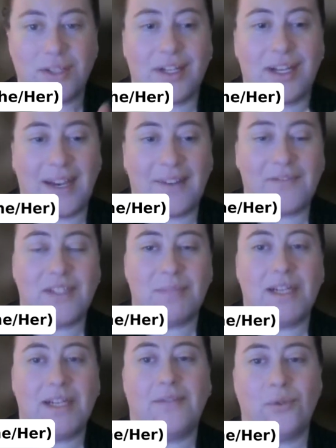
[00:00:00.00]
doesn't have to
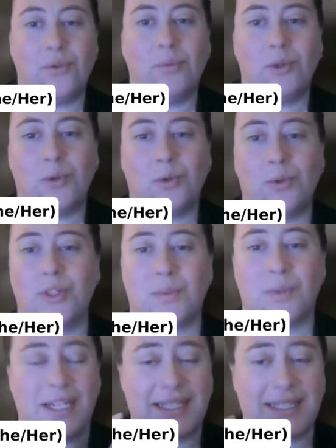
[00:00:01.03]
be a formal
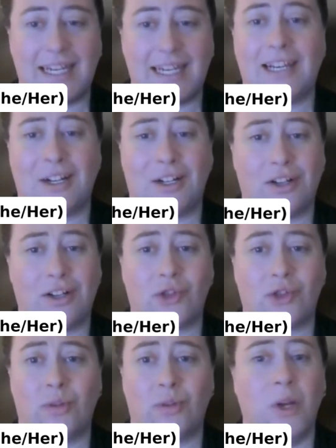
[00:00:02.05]
course where you're sitting in a
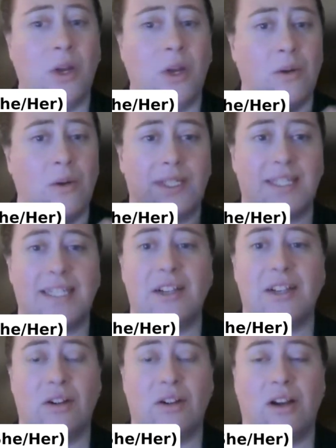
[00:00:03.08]
classroom or
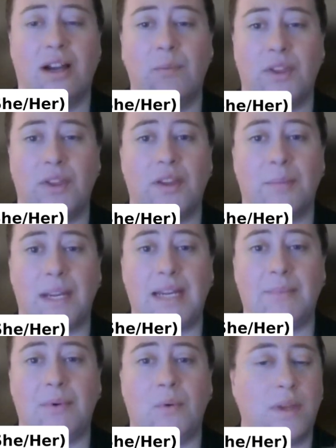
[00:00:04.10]
sitting online with other
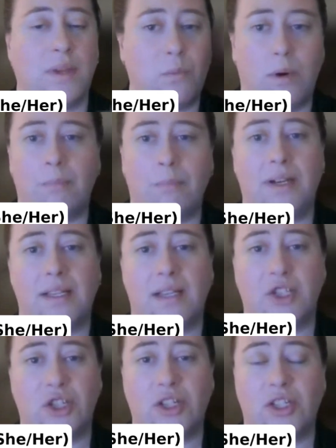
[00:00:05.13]
people with
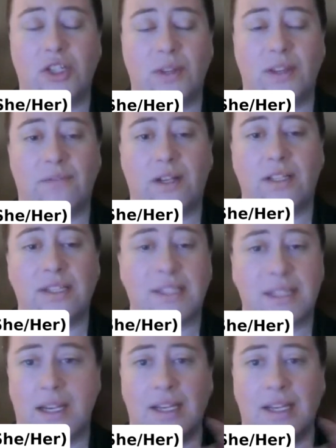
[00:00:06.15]
a tutor at the
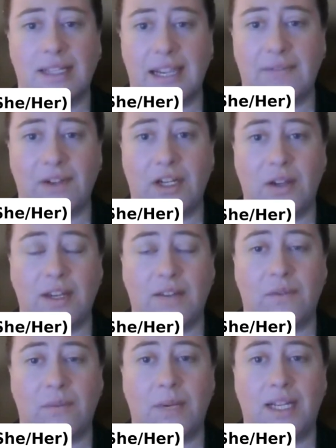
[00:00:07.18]
front giving you
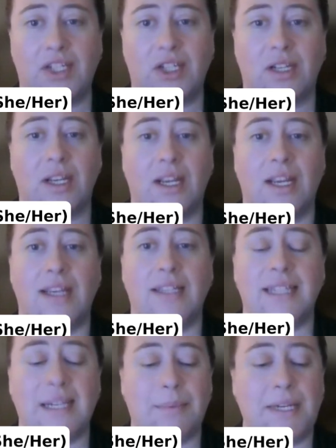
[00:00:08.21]
the information.
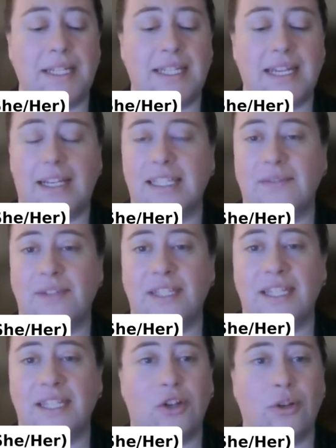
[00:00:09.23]
CPD
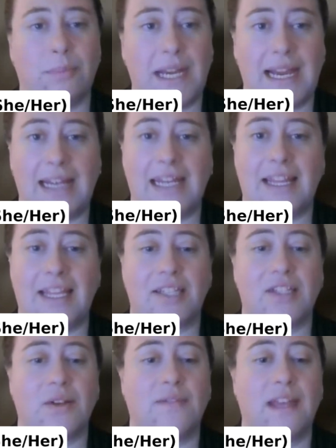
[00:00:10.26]
activity could be
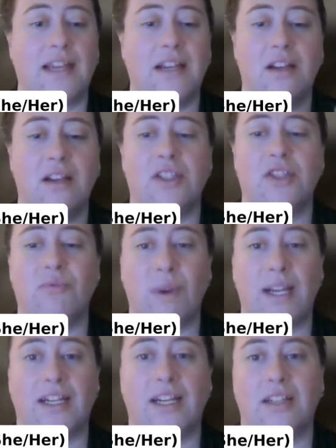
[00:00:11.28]
anything. So if they learn to
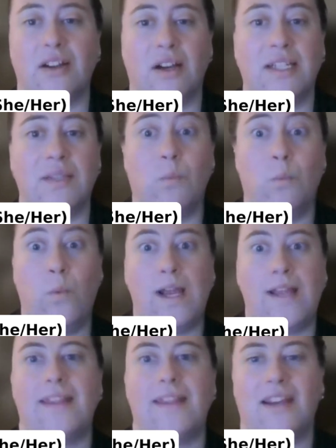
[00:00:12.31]
recognise
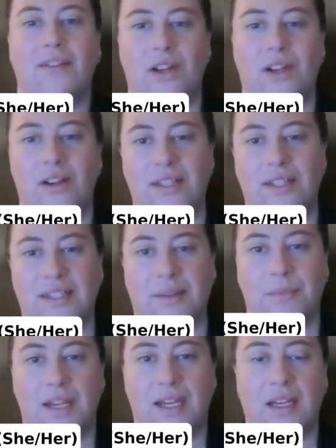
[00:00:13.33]
when they have learned
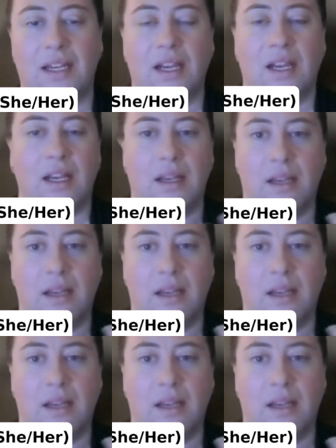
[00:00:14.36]
something